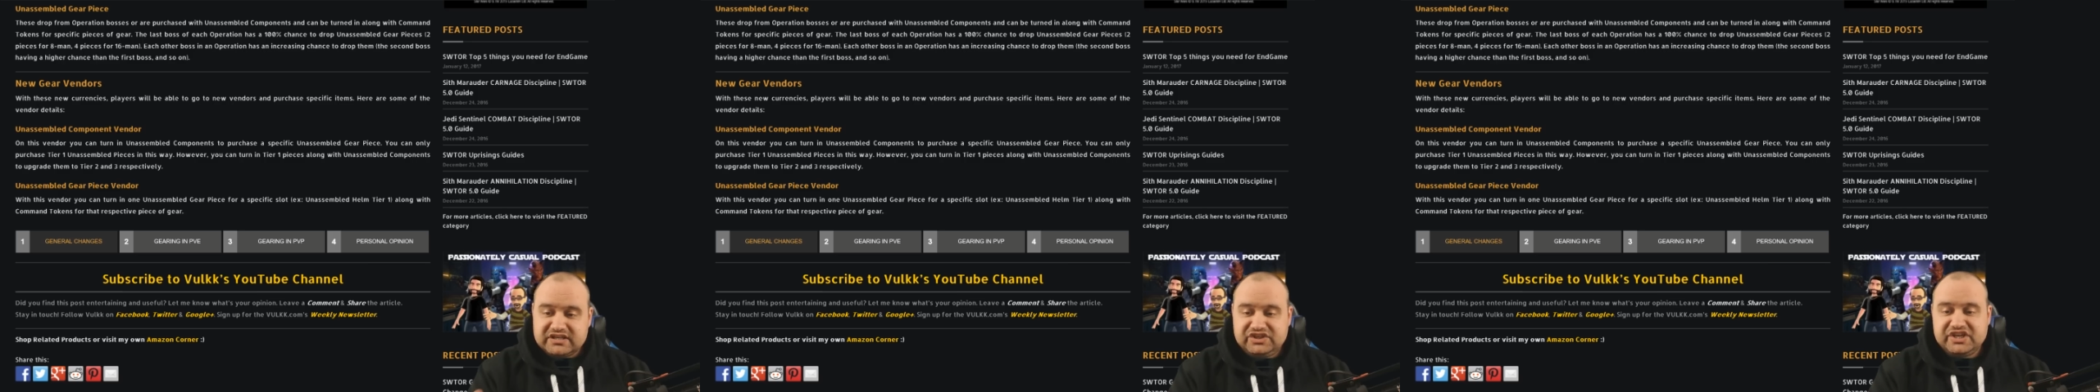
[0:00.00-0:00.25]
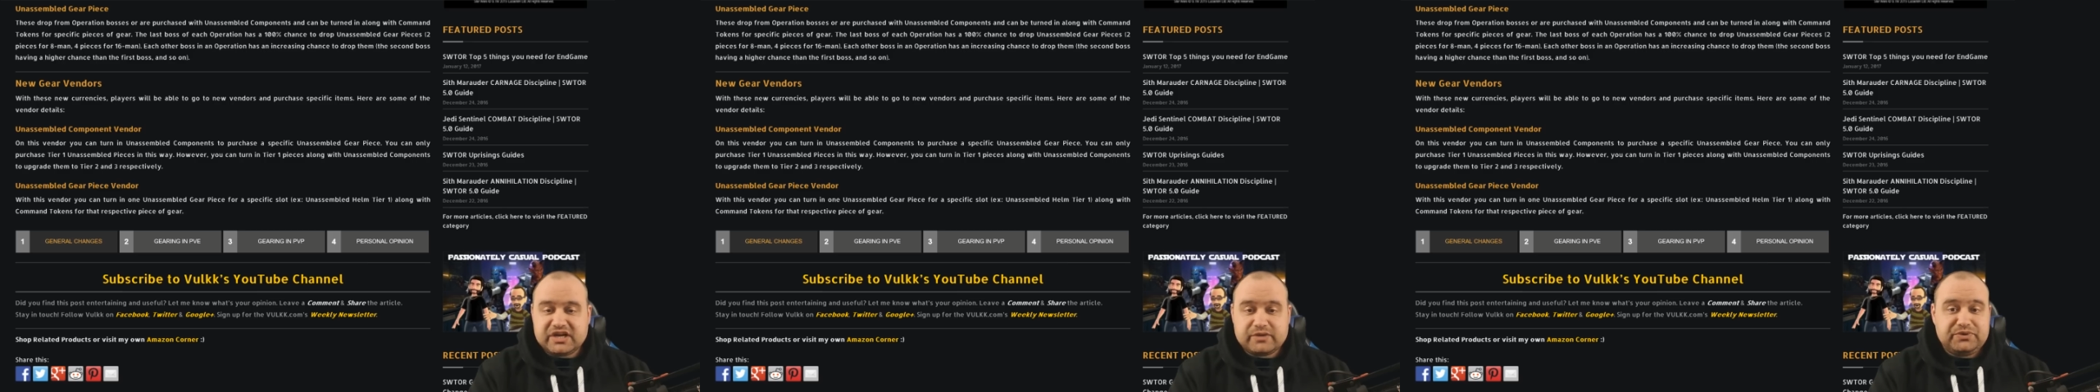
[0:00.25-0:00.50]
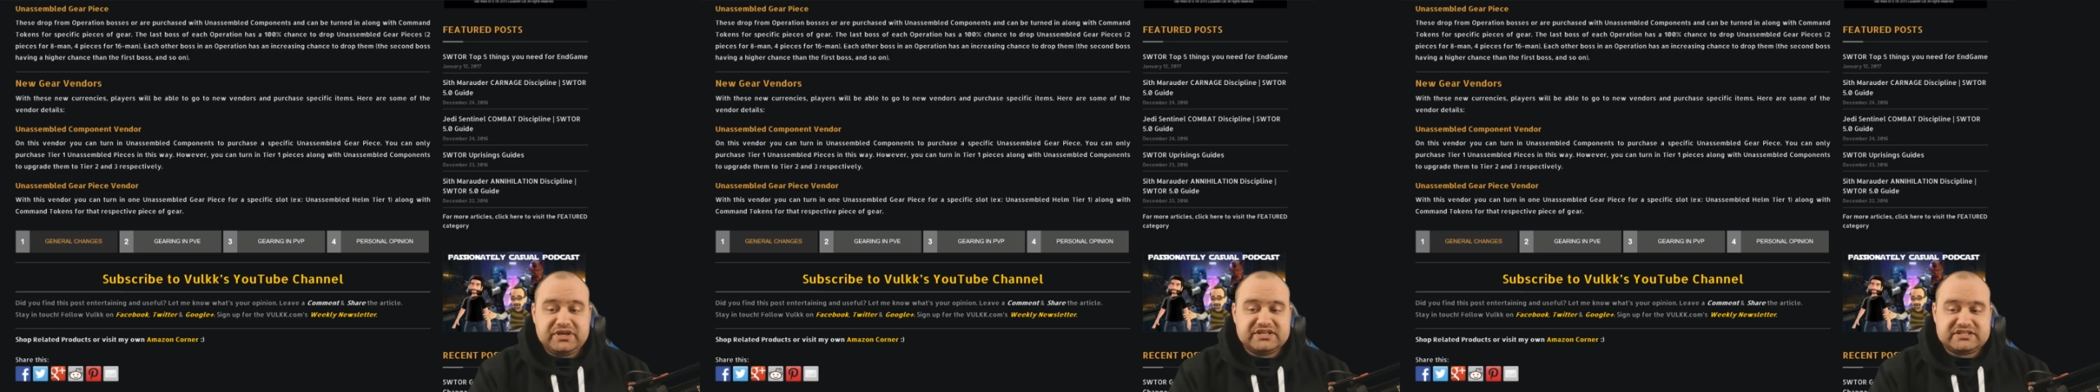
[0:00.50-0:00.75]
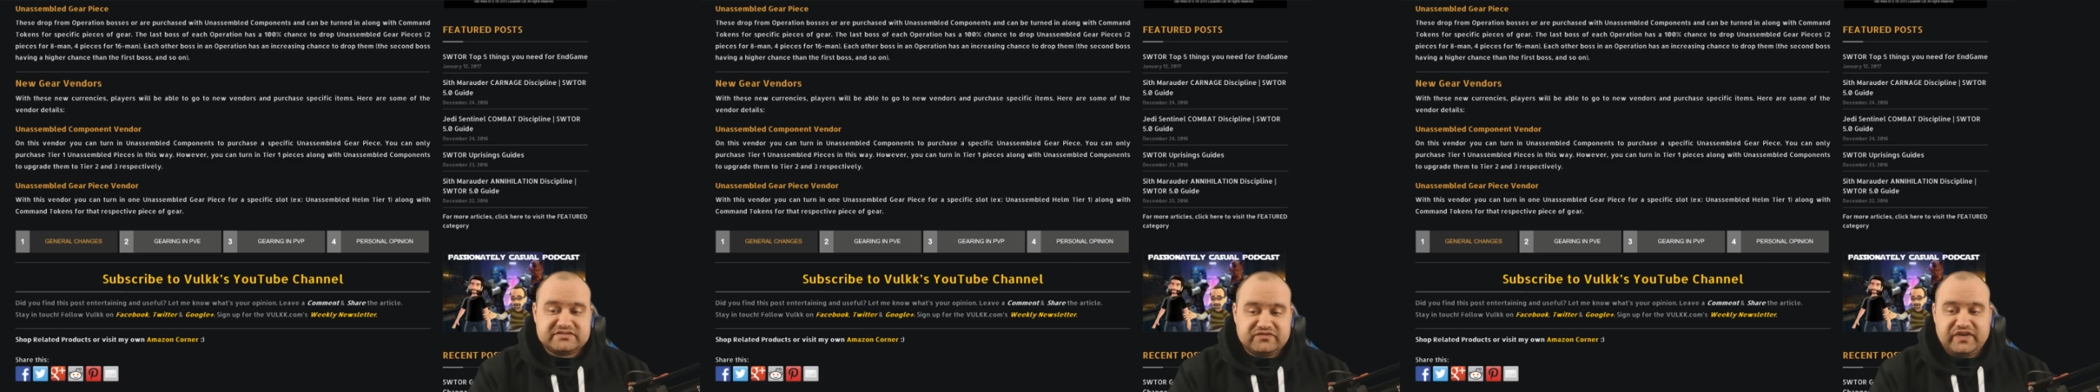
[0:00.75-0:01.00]
gear
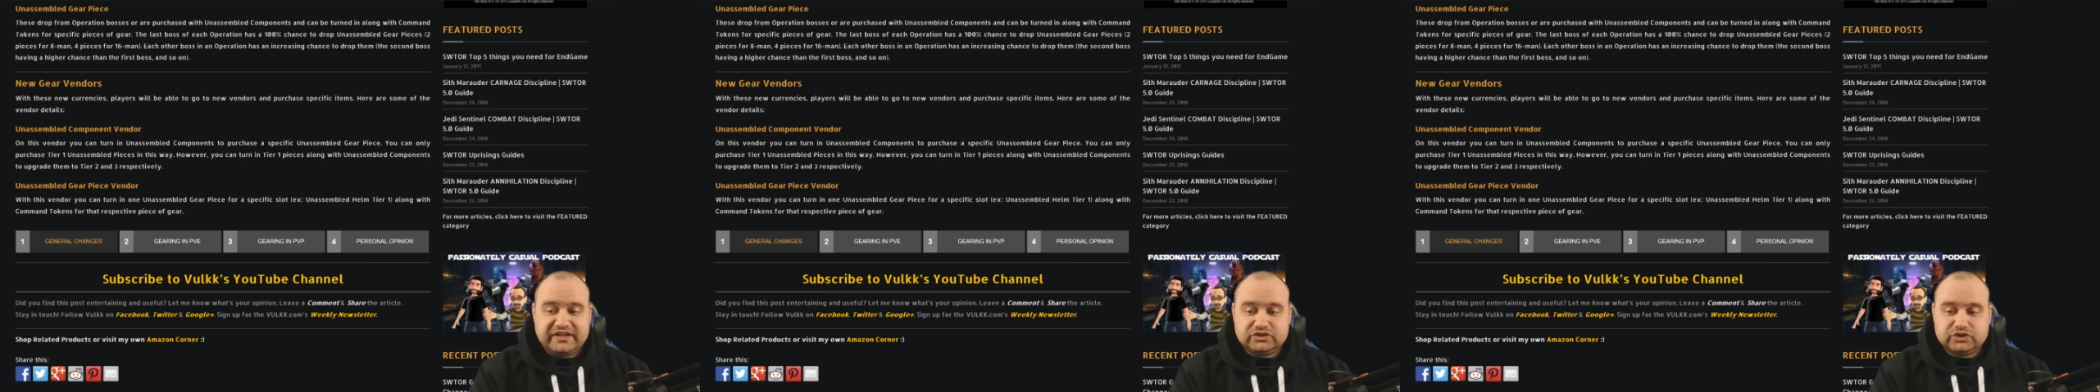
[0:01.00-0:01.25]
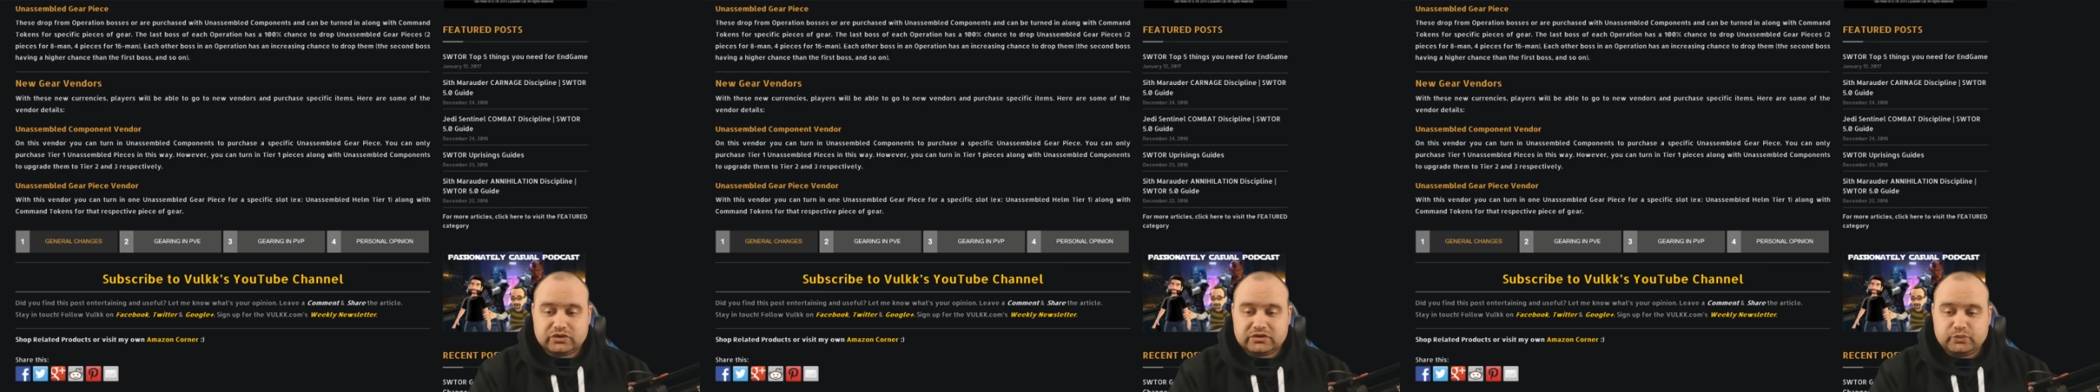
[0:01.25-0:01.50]
piece vendor.